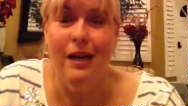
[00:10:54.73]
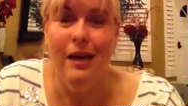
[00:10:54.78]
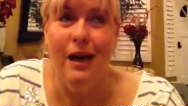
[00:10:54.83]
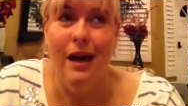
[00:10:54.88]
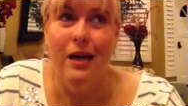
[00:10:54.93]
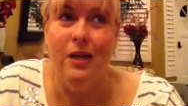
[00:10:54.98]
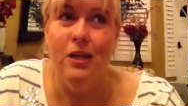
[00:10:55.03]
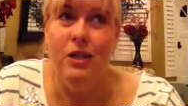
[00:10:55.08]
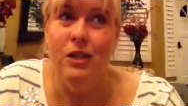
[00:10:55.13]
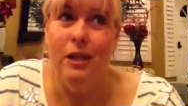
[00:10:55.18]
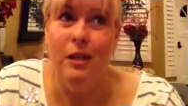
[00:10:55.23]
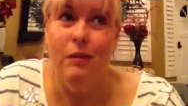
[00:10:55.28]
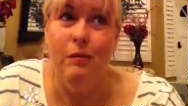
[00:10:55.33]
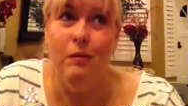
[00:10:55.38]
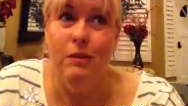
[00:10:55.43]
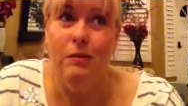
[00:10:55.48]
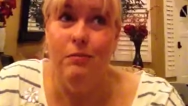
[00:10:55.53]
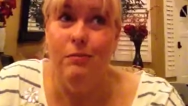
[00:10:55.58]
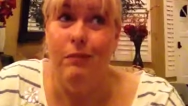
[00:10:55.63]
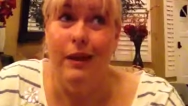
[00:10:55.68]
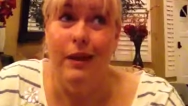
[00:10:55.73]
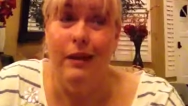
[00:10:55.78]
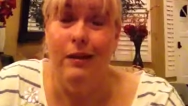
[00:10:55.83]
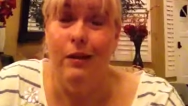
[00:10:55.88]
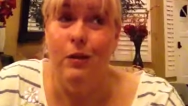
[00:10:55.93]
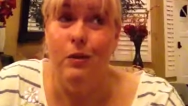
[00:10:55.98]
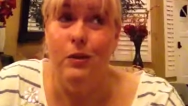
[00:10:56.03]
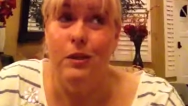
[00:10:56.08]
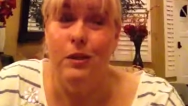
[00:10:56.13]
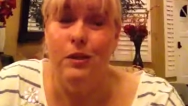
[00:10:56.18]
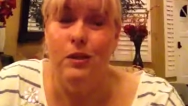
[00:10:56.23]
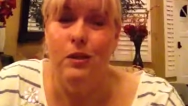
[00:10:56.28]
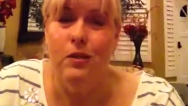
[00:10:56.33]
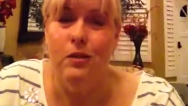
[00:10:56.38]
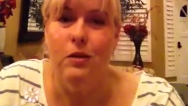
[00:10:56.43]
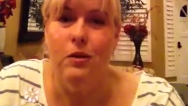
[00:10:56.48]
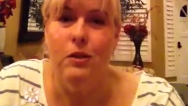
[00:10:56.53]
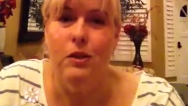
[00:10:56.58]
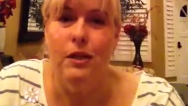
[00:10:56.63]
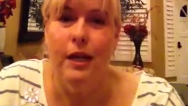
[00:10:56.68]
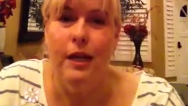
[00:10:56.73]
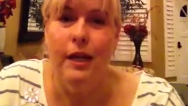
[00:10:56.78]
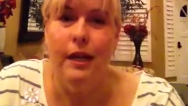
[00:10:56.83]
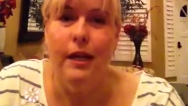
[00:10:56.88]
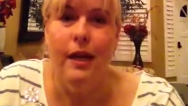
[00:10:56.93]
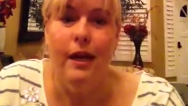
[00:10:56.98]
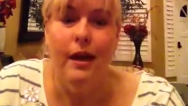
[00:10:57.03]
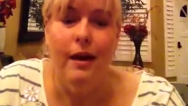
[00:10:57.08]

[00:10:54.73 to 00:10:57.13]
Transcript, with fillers: Actually, it was laying low since Thursday